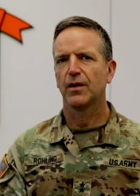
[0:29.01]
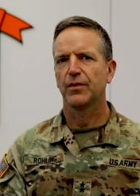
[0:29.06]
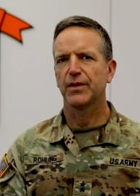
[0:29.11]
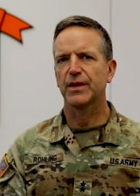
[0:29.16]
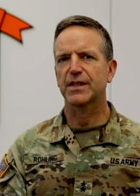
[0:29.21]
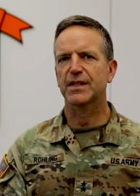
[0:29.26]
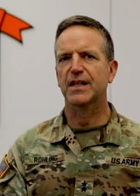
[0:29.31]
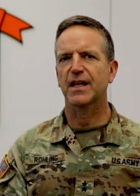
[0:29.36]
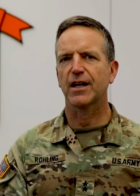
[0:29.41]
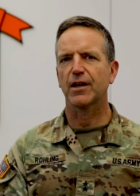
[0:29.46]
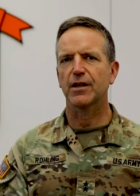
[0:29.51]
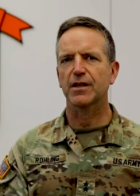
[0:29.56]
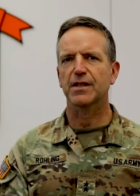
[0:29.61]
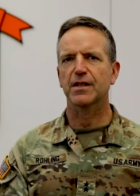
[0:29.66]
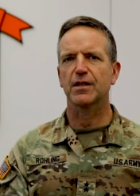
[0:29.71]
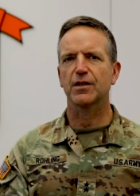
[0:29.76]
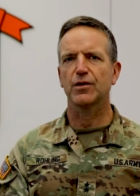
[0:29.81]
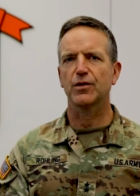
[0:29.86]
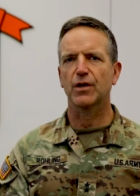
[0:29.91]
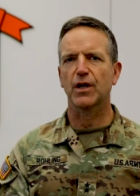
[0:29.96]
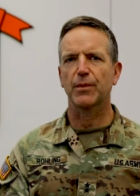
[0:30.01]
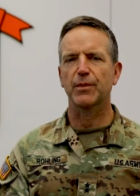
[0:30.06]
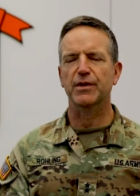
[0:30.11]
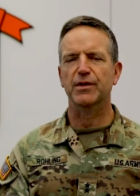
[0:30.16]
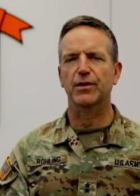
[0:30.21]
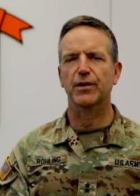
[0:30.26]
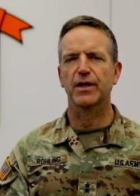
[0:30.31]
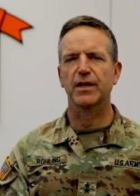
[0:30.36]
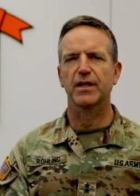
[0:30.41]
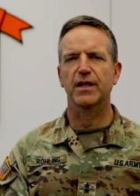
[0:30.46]
This Garrison
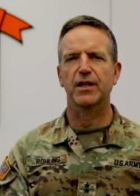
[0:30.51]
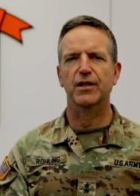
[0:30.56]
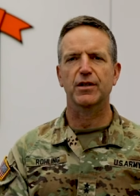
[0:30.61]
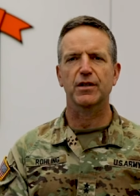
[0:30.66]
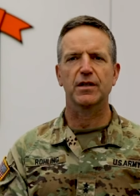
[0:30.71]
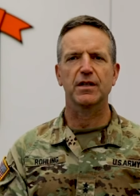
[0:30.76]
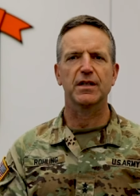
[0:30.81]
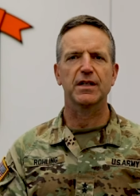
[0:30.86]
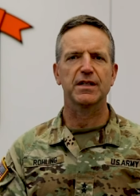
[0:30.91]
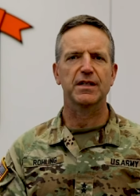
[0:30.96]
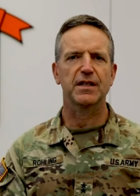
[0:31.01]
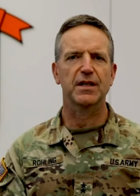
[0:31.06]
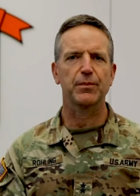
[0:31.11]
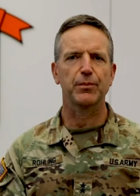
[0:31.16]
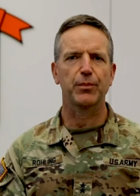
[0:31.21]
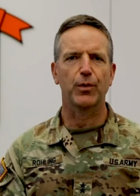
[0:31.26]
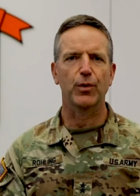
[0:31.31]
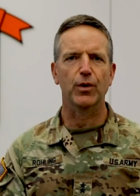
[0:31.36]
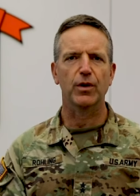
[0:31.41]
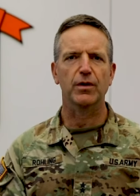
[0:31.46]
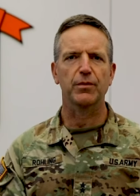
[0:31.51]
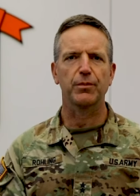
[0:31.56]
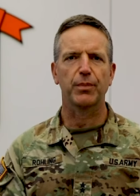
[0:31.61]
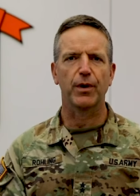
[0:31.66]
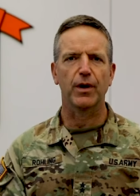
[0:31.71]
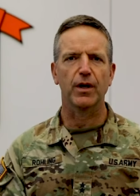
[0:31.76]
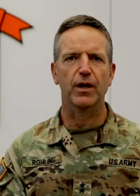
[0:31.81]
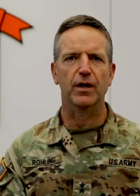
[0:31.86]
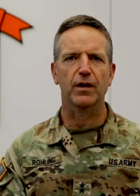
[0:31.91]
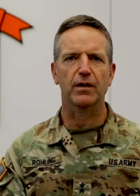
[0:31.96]
Newcomers Orientation is an important
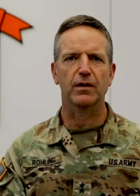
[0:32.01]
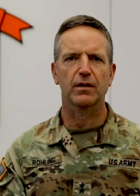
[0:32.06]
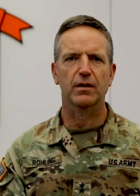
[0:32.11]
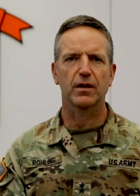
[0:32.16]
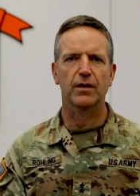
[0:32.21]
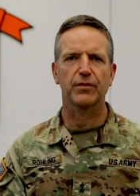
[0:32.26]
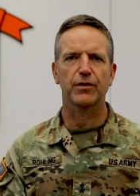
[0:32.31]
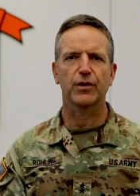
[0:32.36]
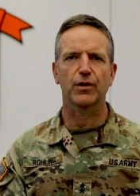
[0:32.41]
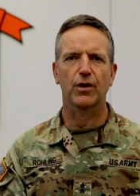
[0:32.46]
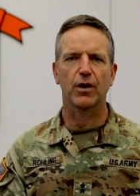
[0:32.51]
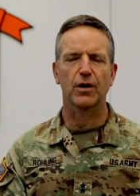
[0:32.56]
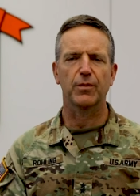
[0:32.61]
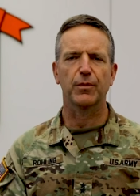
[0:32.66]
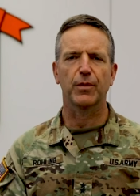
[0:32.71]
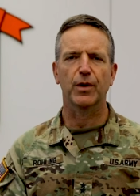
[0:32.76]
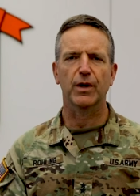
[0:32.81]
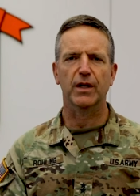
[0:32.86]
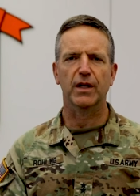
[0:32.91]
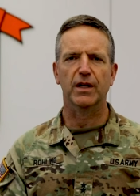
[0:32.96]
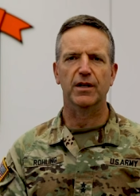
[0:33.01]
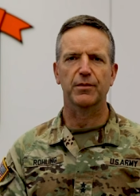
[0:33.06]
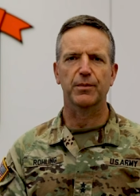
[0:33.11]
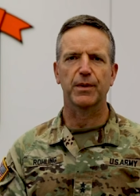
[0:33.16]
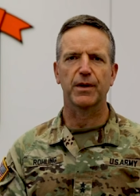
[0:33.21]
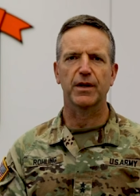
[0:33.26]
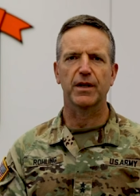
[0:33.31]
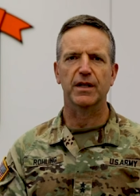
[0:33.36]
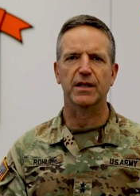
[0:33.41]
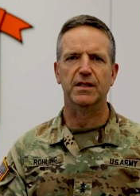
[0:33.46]
part of your onboarding
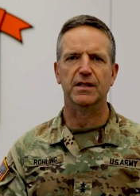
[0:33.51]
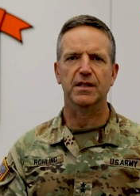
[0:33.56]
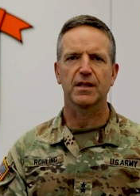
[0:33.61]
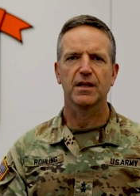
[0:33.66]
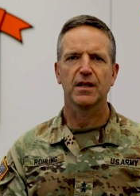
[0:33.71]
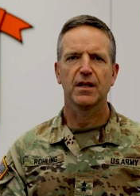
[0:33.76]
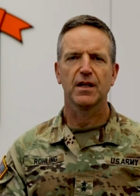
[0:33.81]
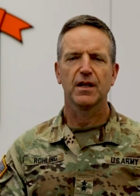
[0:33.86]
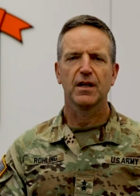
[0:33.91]
experience.